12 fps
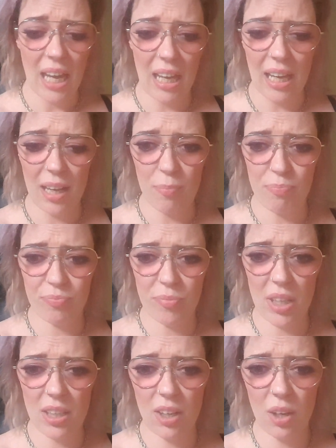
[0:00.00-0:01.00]

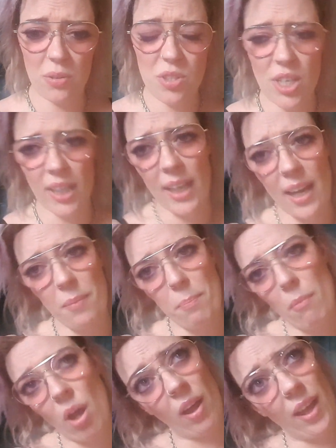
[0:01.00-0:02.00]
Go and check out
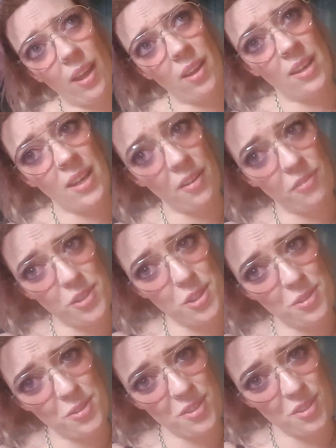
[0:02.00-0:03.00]
my
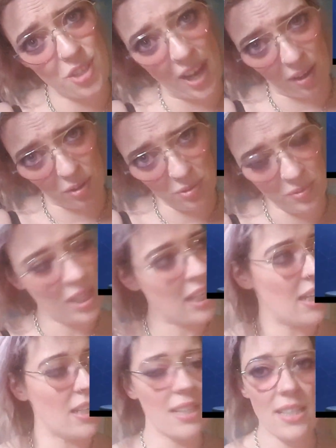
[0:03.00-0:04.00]
nephew's channel.
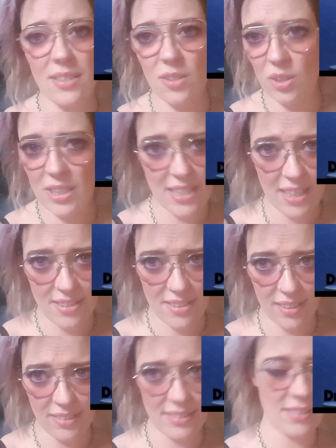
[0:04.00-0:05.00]
He's not a
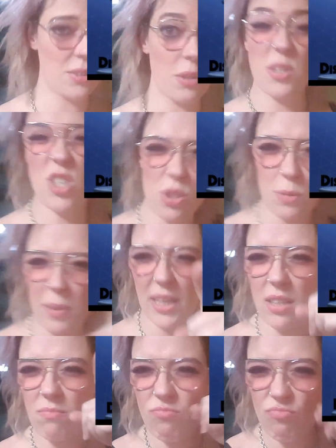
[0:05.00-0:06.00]
dancer, although he should
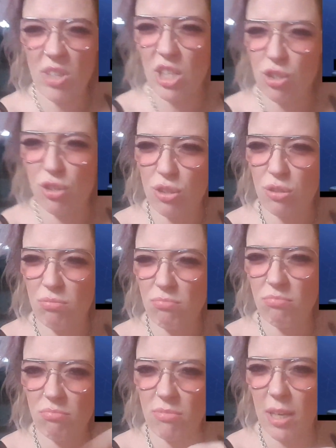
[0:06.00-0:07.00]
be. He should do
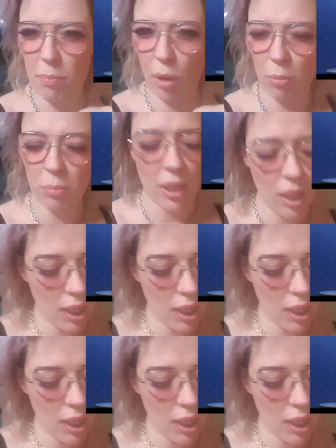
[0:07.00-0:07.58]
hip-hop.